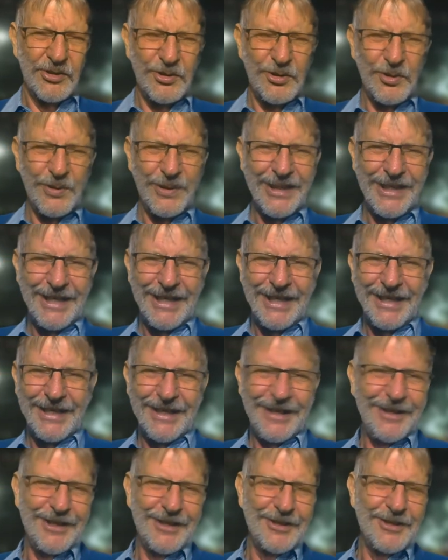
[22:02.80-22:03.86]
to do.
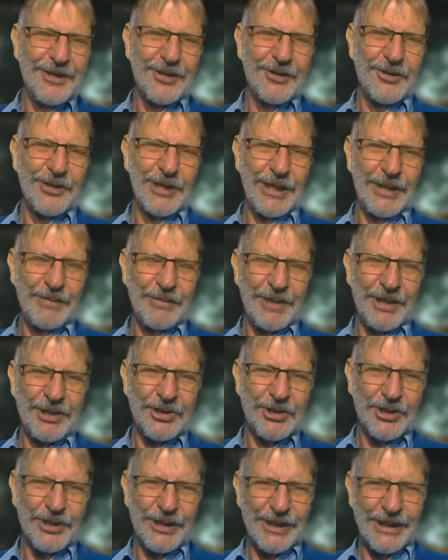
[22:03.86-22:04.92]
Now, there's no
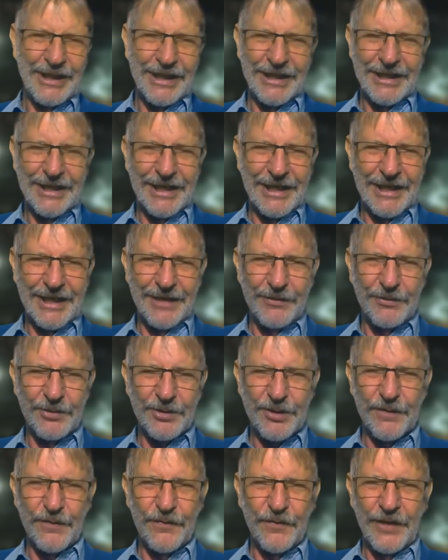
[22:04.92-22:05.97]
condemnation in that. I
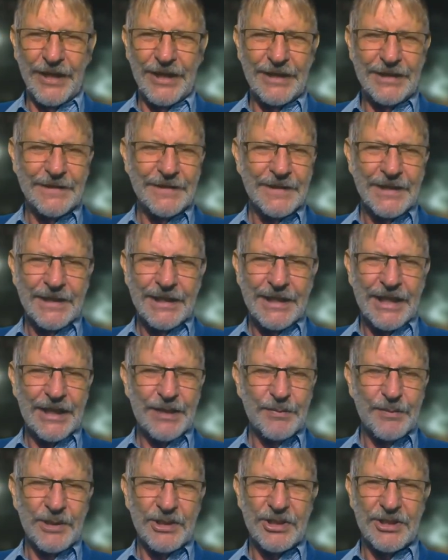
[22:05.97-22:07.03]
also fail. As
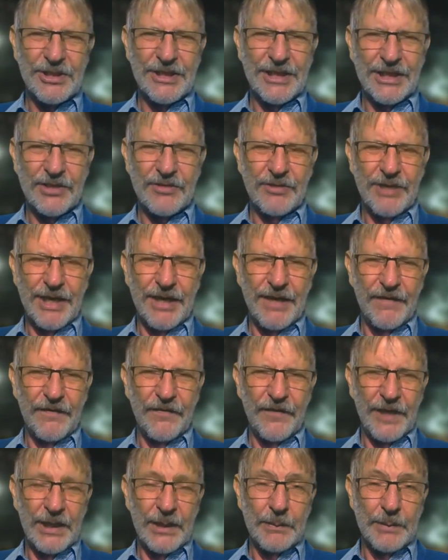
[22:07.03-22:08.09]
much as I try, I
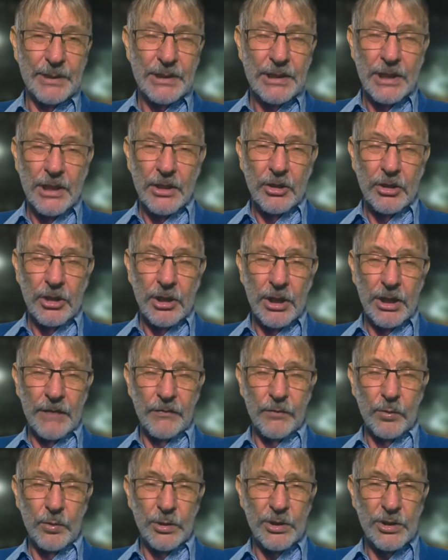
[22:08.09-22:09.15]
fail. But, you know, I've
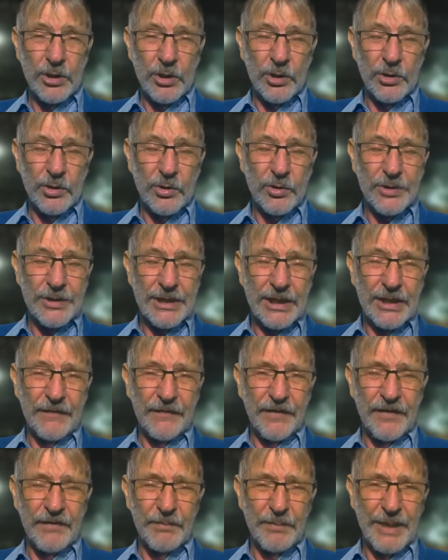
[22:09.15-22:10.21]
always learned to say, if
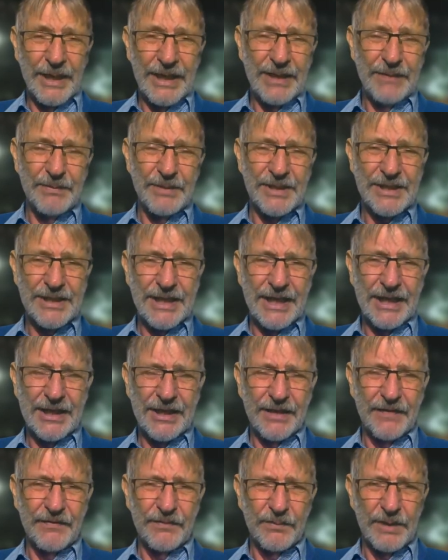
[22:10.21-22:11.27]
I've made a mistake,
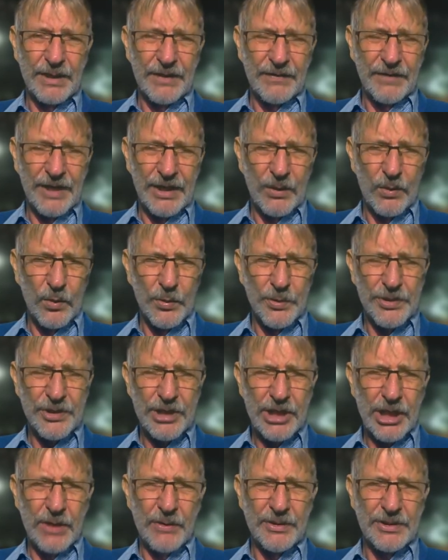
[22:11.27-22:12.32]
I always
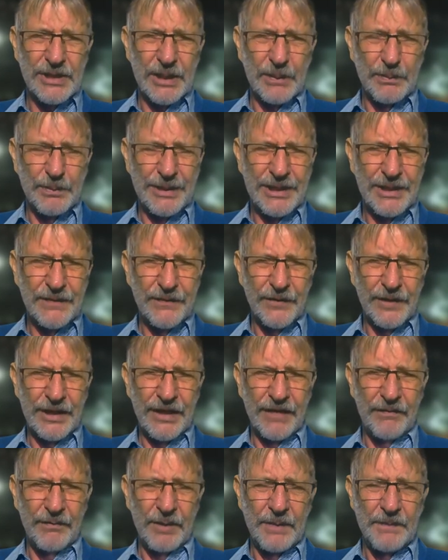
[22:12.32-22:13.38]
go and say, please
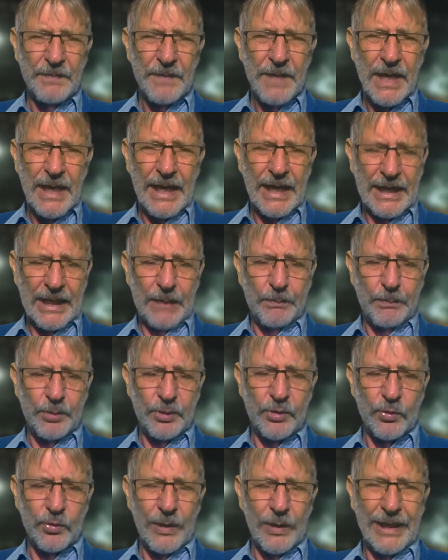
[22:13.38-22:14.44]
forgive me, and I
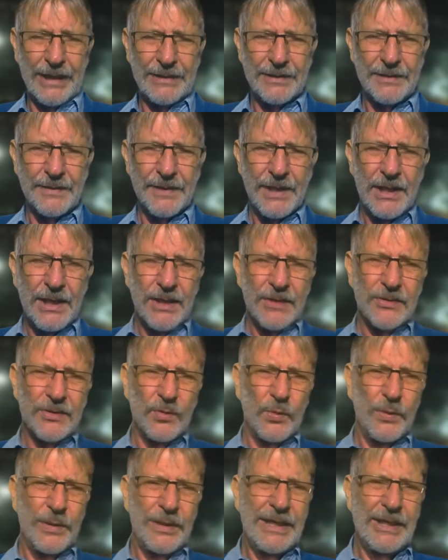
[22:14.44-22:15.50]
put right. So
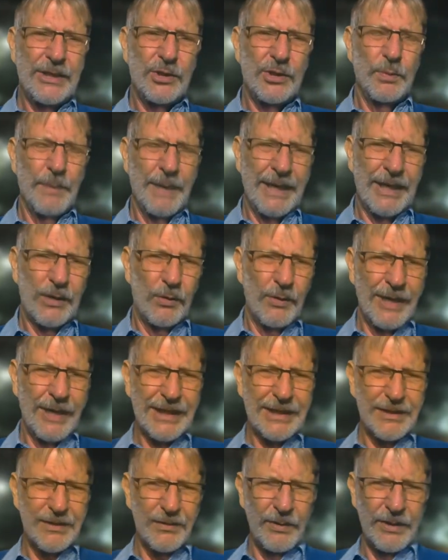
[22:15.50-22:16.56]
we need to make
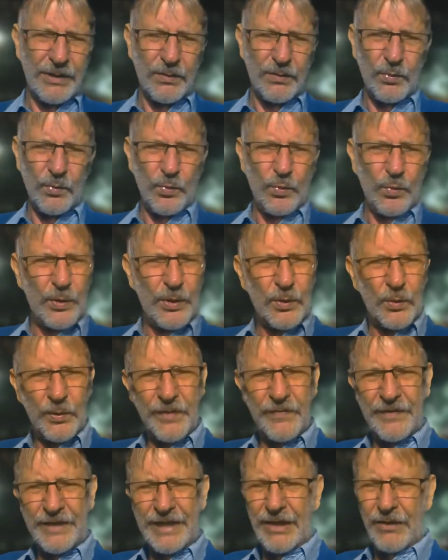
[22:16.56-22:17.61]
right when
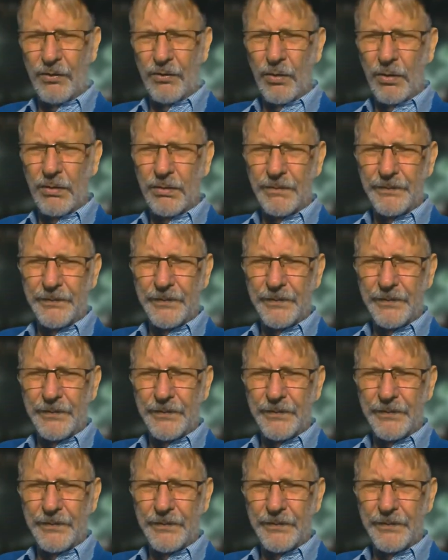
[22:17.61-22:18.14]
we've done wrong.